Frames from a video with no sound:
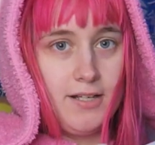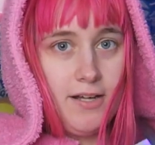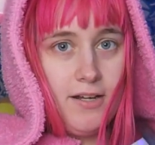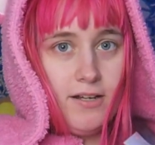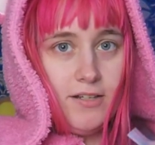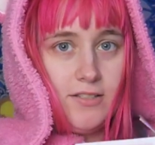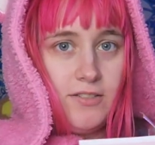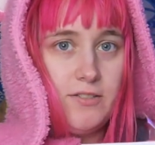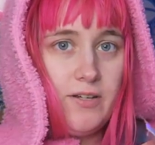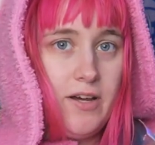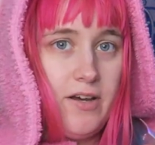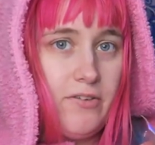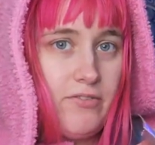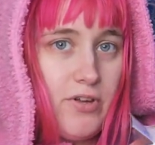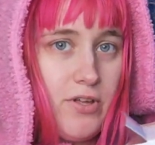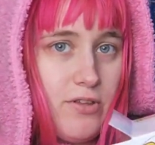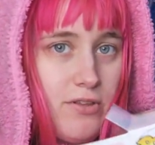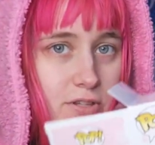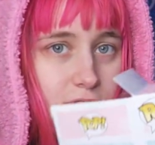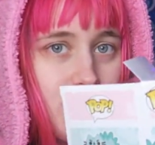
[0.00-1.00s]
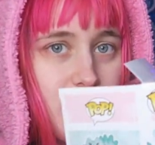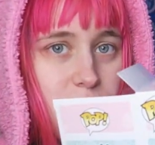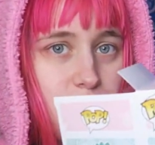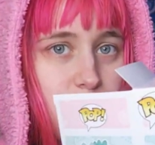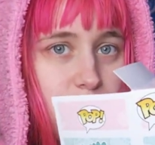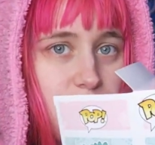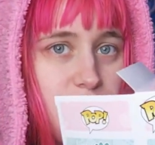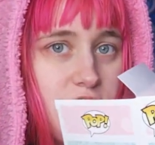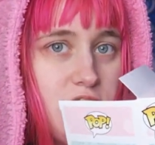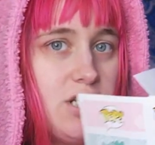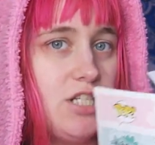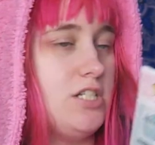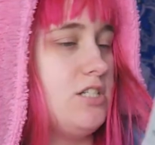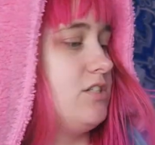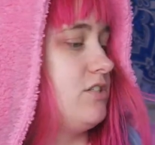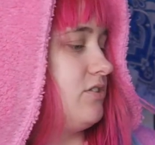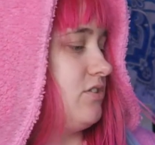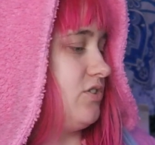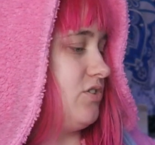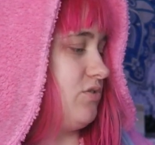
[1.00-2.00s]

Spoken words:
I also have this Pusheen